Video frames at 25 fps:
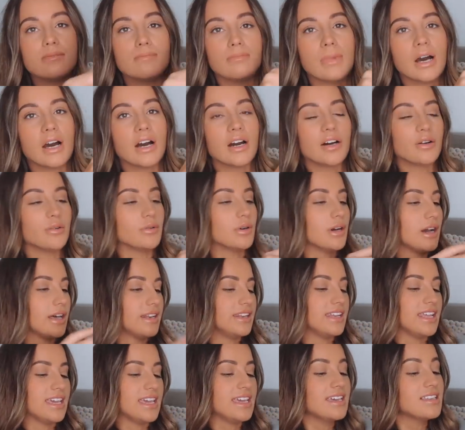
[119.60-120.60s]
marl
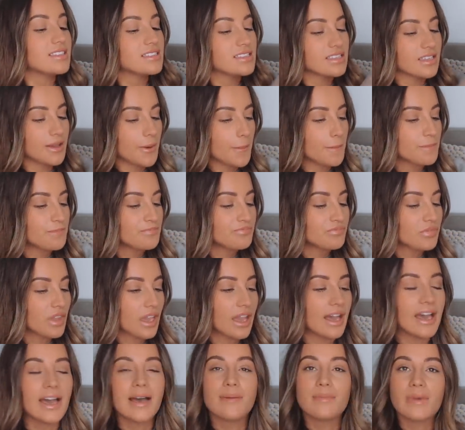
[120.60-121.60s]
knit.
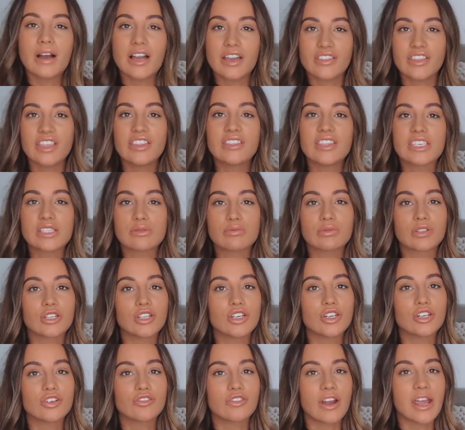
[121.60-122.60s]
I think this would
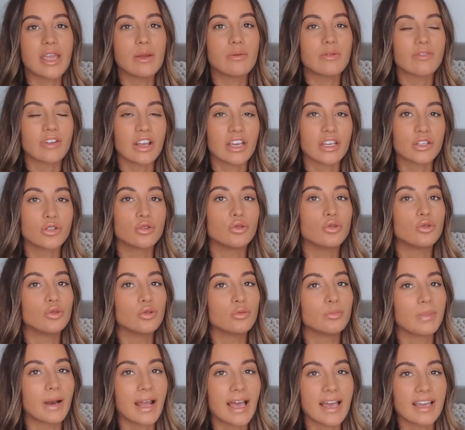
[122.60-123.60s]
look great with like an all
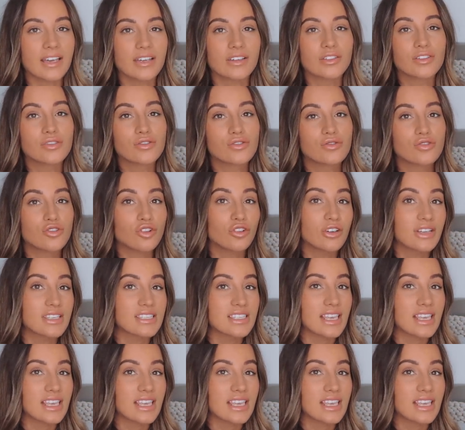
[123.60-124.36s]
black jogger